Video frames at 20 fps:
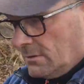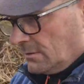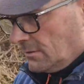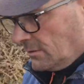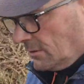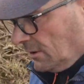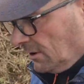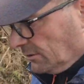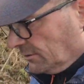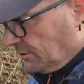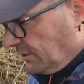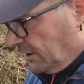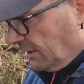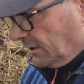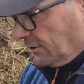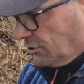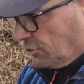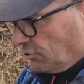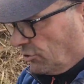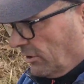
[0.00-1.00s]
So
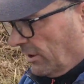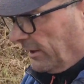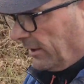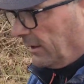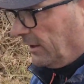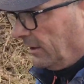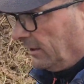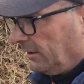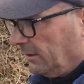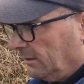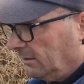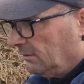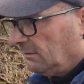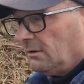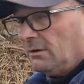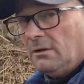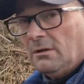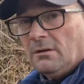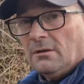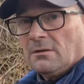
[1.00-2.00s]
today's trek, it's
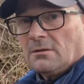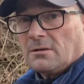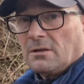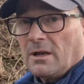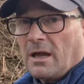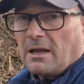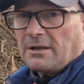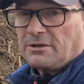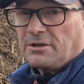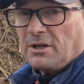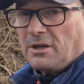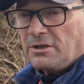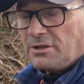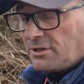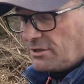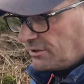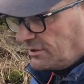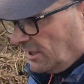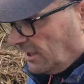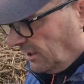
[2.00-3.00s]
a nice easy
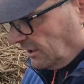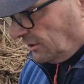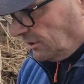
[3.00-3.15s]
steady